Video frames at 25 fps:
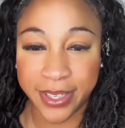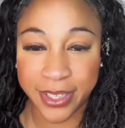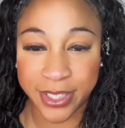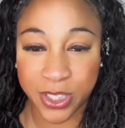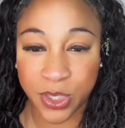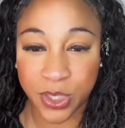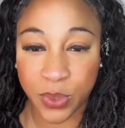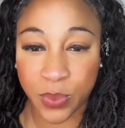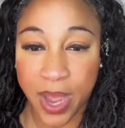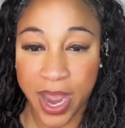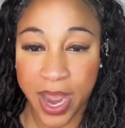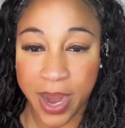
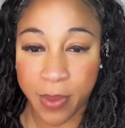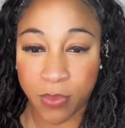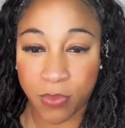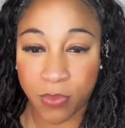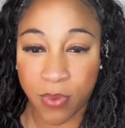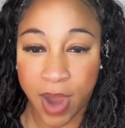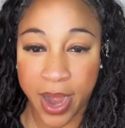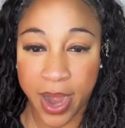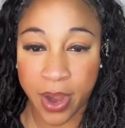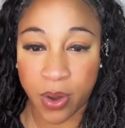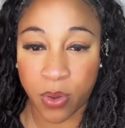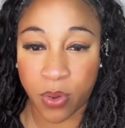Swipe
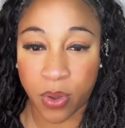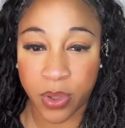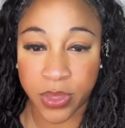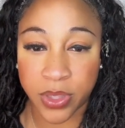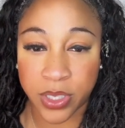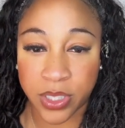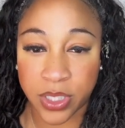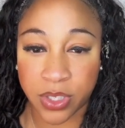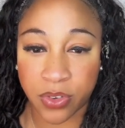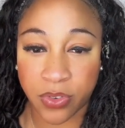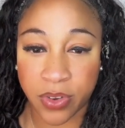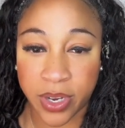right on
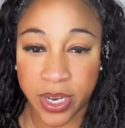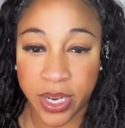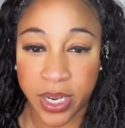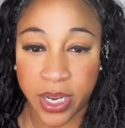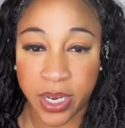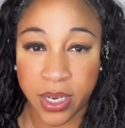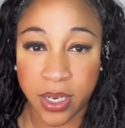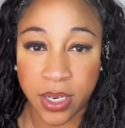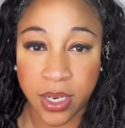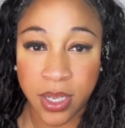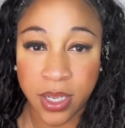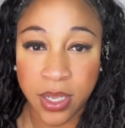the
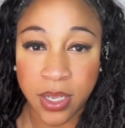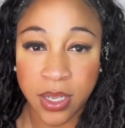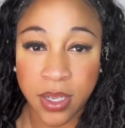screen.